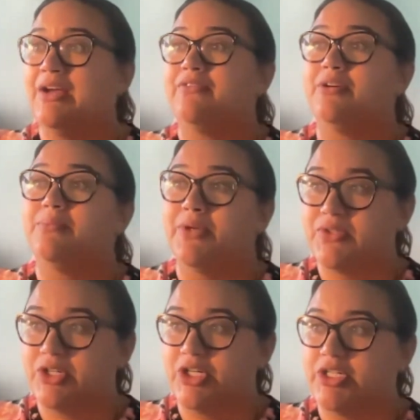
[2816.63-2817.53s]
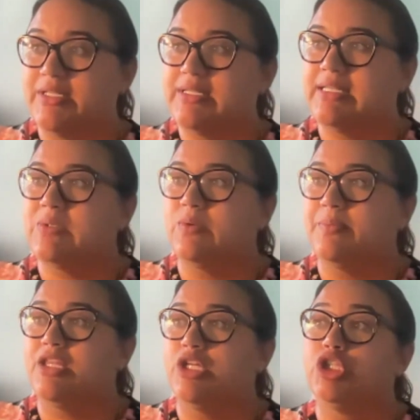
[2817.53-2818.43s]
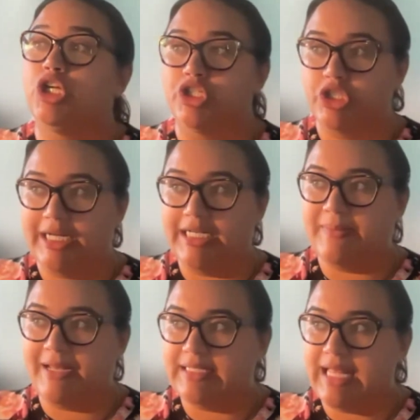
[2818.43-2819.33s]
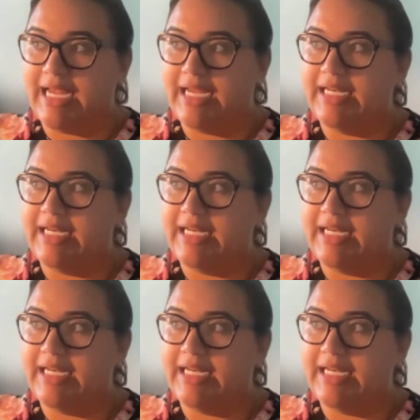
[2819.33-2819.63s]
For most churches, this will be the larger expense line,